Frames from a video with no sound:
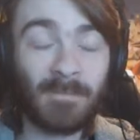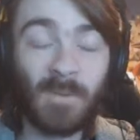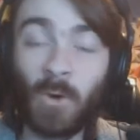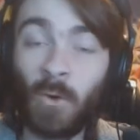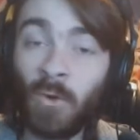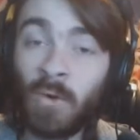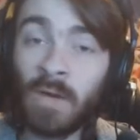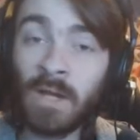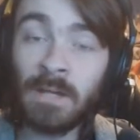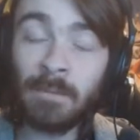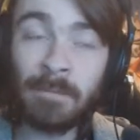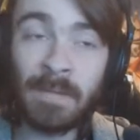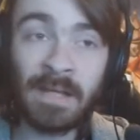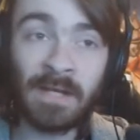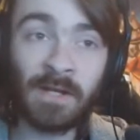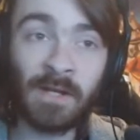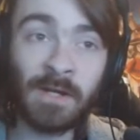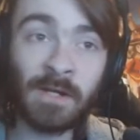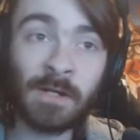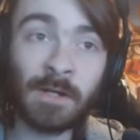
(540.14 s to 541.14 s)
Or I can
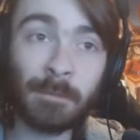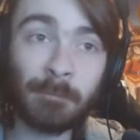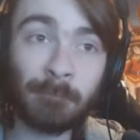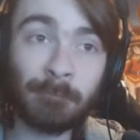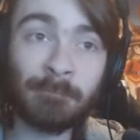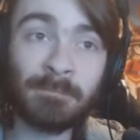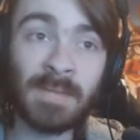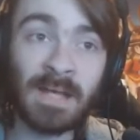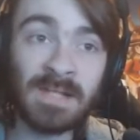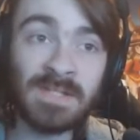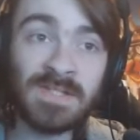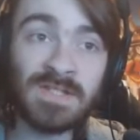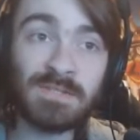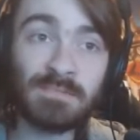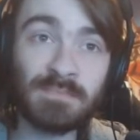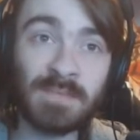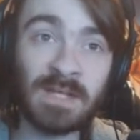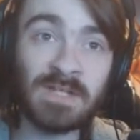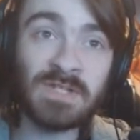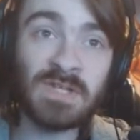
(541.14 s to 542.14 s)
mean look. That's
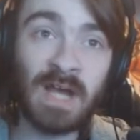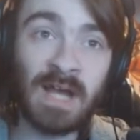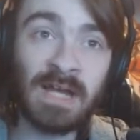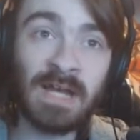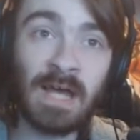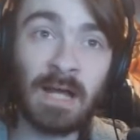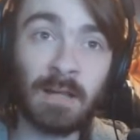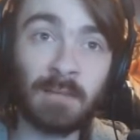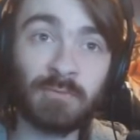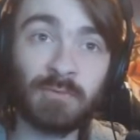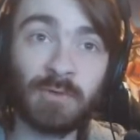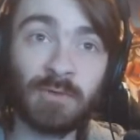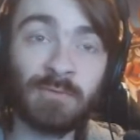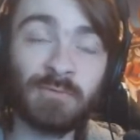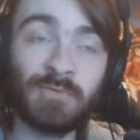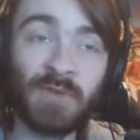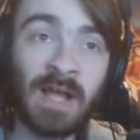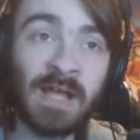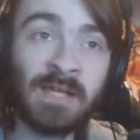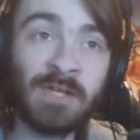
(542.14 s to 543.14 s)
that's kind of helpful.
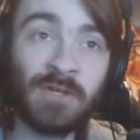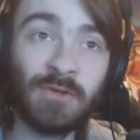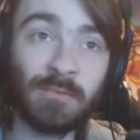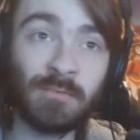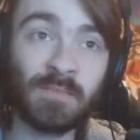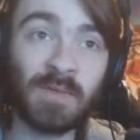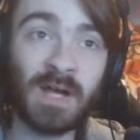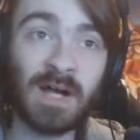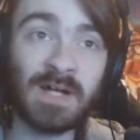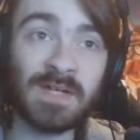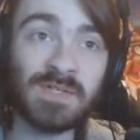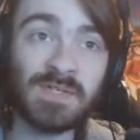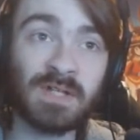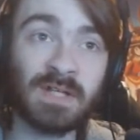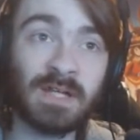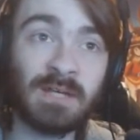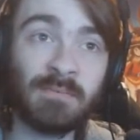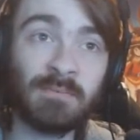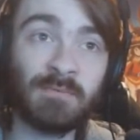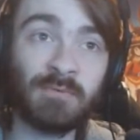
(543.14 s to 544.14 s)
Thank you,
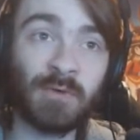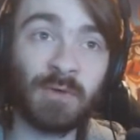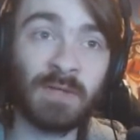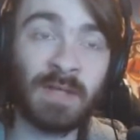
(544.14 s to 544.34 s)
Gastly, for